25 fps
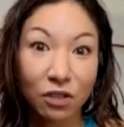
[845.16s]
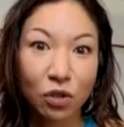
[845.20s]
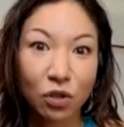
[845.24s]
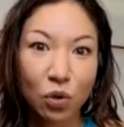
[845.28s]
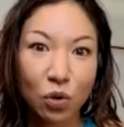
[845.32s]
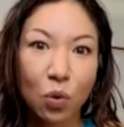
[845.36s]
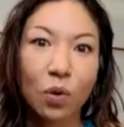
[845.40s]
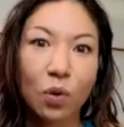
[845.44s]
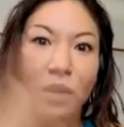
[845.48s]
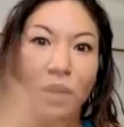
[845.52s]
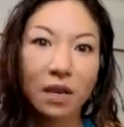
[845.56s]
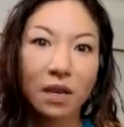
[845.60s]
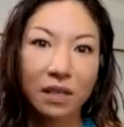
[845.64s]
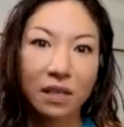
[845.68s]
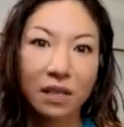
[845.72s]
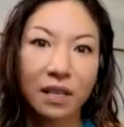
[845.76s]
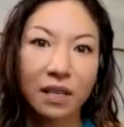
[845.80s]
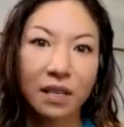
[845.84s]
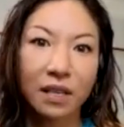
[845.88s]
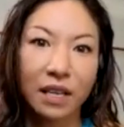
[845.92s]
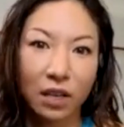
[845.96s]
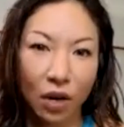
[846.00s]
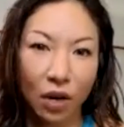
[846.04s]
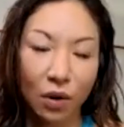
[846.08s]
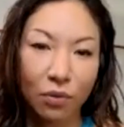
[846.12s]
tours, they
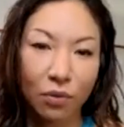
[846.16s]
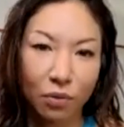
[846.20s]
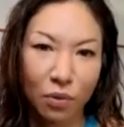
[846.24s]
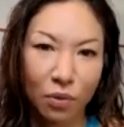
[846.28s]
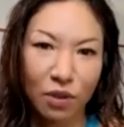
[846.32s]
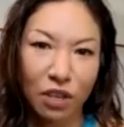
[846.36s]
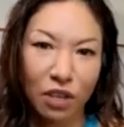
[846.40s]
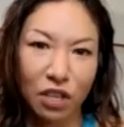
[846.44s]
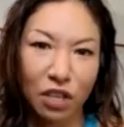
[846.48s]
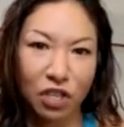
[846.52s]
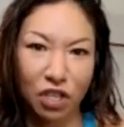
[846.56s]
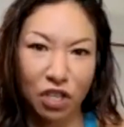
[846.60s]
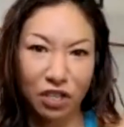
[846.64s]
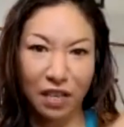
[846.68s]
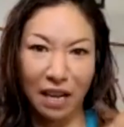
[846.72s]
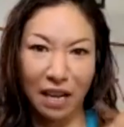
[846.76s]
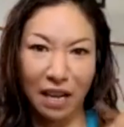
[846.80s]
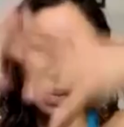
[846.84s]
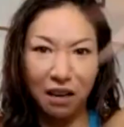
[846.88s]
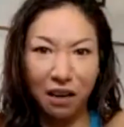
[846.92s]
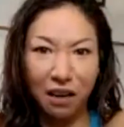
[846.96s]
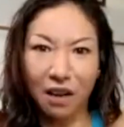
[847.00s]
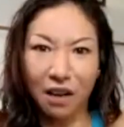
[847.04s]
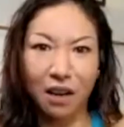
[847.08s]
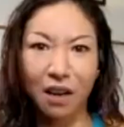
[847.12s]
go through and there's just like
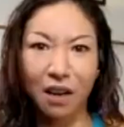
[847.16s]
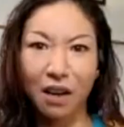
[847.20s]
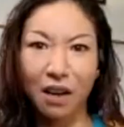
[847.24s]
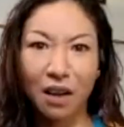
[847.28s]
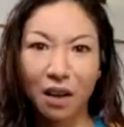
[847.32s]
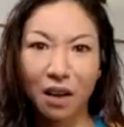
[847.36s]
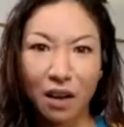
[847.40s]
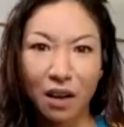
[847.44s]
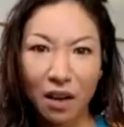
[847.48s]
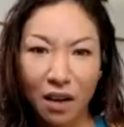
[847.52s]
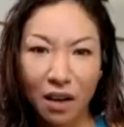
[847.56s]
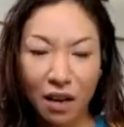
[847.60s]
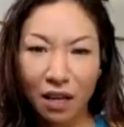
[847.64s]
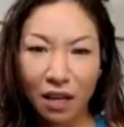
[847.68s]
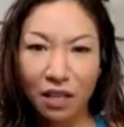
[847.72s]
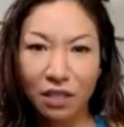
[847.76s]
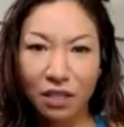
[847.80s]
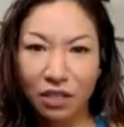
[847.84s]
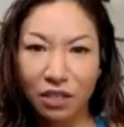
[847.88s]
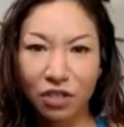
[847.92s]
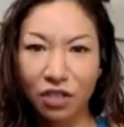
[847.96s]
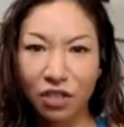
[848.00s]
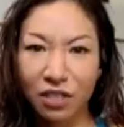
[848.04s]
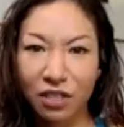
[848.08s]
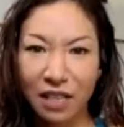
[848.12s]

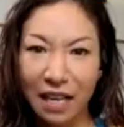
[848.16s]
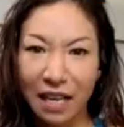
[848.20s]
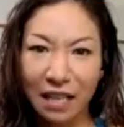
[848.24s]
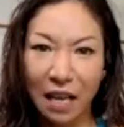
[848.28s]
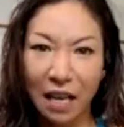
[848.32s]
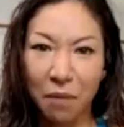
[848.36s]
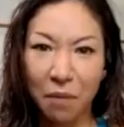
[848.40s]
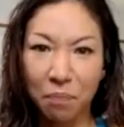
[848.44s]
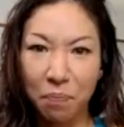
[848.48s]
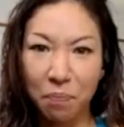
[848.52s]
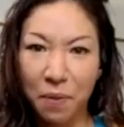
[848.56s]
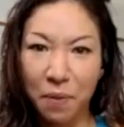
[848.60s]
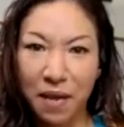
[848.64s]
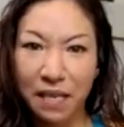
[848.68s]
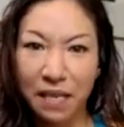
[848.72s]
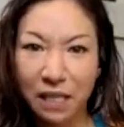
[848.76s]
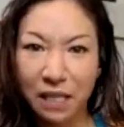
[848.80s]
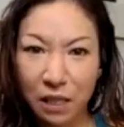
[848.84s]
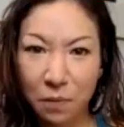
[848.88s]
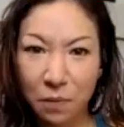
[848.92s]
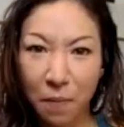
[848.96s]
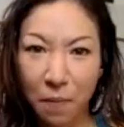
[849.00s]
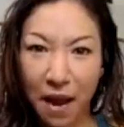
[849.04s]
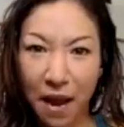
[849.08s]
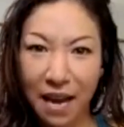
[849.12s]
that big
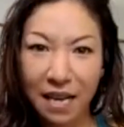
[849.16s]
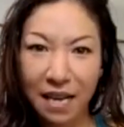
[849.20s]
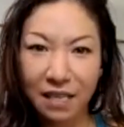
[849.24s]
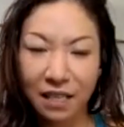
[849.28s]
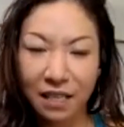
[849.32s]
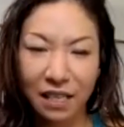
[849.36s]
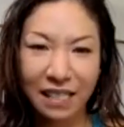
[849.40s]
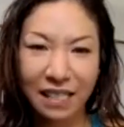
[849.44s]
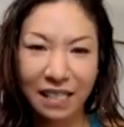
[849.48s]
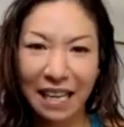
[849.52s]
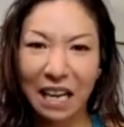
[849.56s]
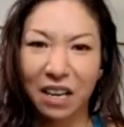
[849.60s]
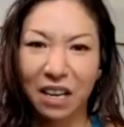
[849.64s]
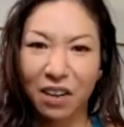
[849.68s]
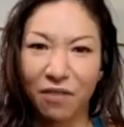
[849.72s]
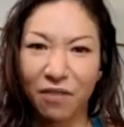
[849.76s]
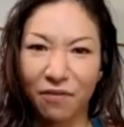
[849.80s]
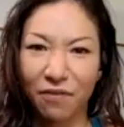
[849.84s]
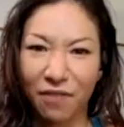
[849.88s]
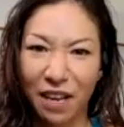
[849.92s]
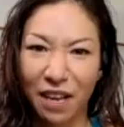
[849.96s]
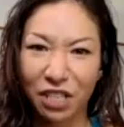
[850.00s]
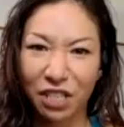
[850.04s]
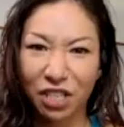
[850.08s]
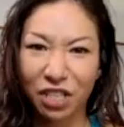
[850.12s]
space. It's like a
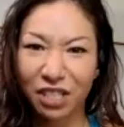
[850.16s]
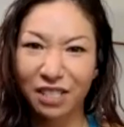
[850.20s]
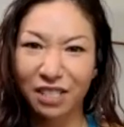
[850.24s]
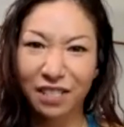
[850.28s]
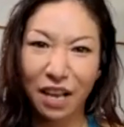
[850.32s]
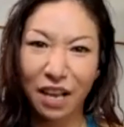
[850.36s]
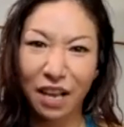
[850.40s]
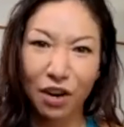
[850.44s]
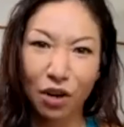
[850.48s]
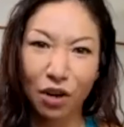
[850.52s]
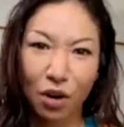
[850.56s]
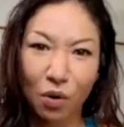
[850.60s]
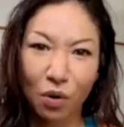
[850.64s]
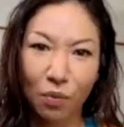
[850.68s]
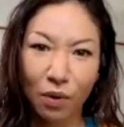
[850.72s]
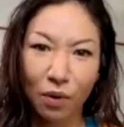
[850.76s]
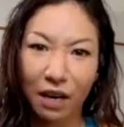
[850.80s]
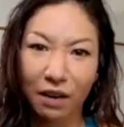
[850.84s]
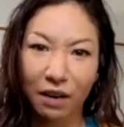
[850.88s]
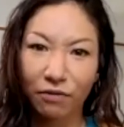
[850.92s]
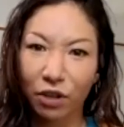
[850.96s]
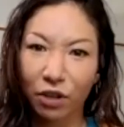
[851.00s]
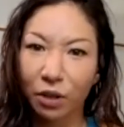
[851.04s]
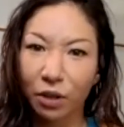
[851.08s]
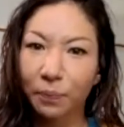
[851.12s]
convention center or
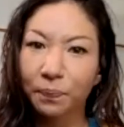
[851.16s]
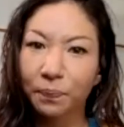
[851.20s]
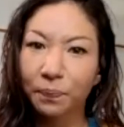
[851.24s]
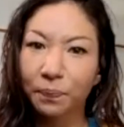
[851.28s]
whatever.